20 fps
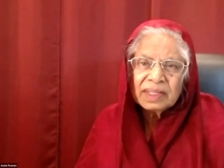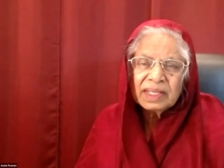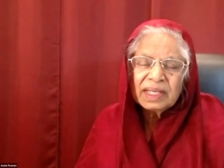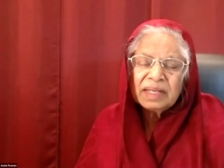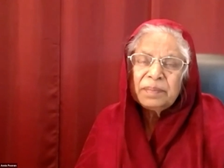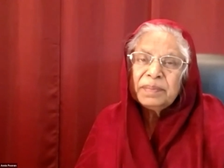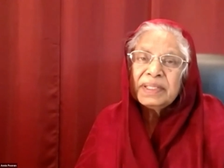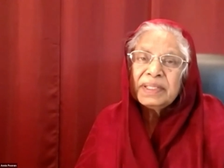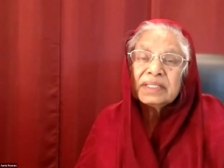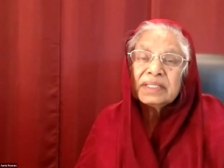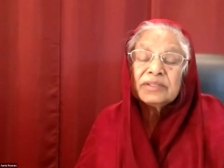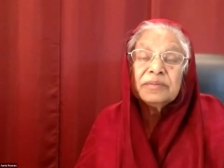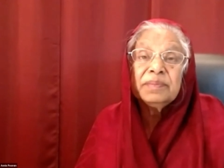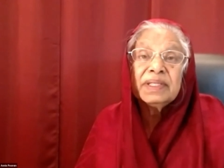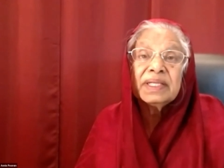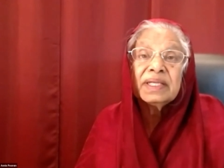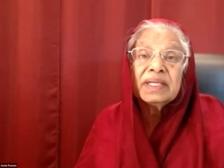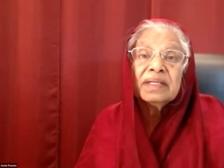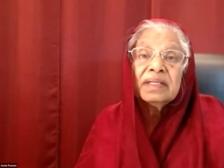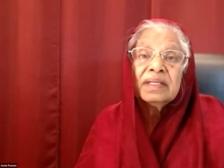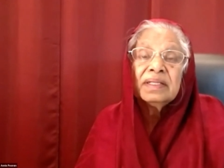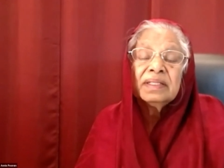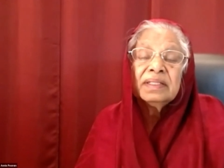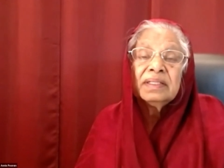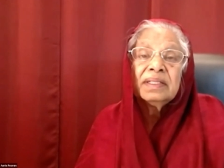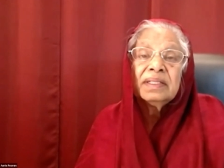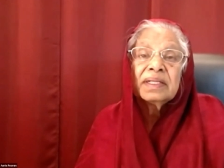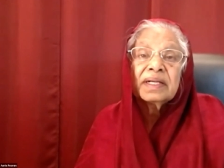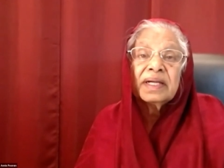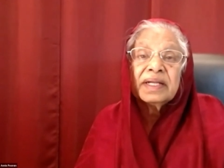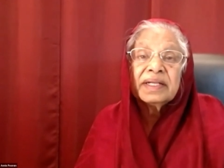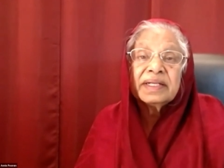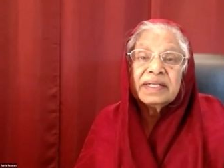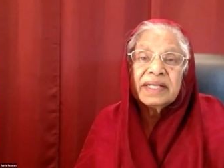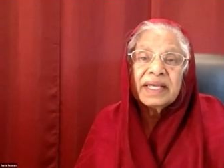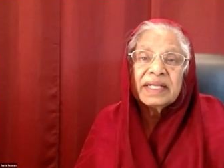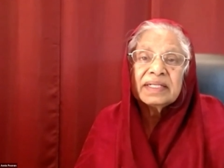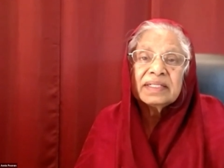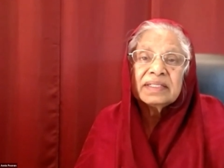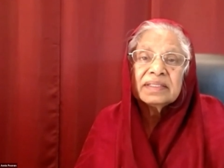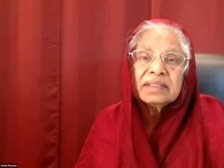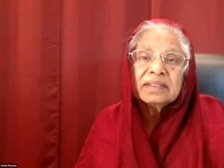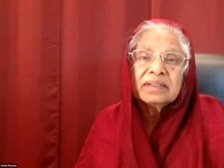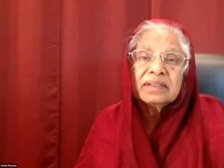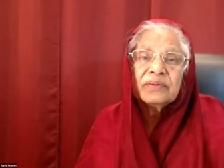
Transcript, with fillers: Help me to be content,